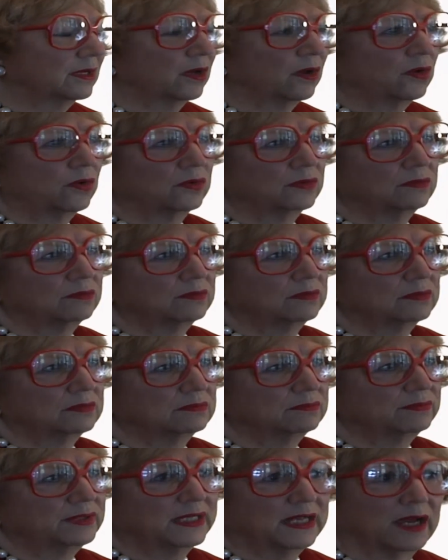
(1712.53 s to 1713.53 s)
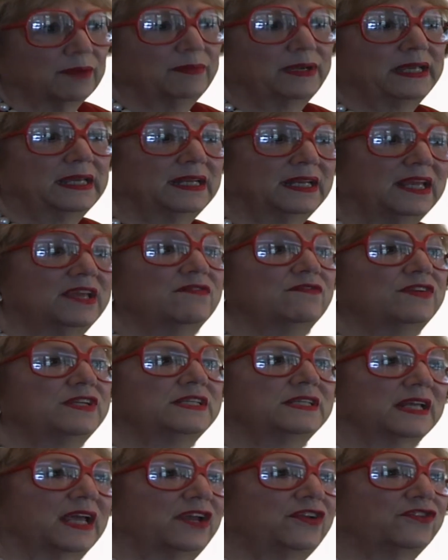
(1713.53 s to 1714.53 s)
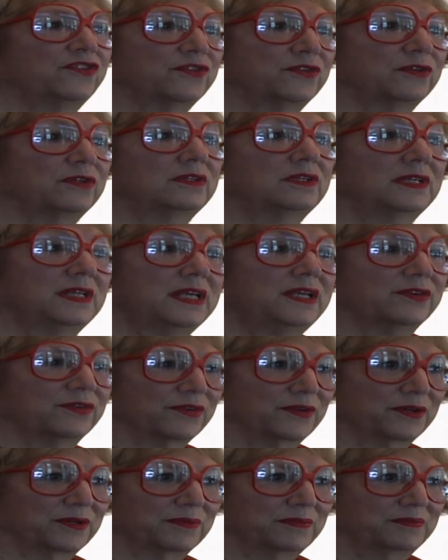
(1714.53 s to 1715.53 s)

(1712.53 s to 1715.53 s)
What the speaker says: on becoming an invitational leader.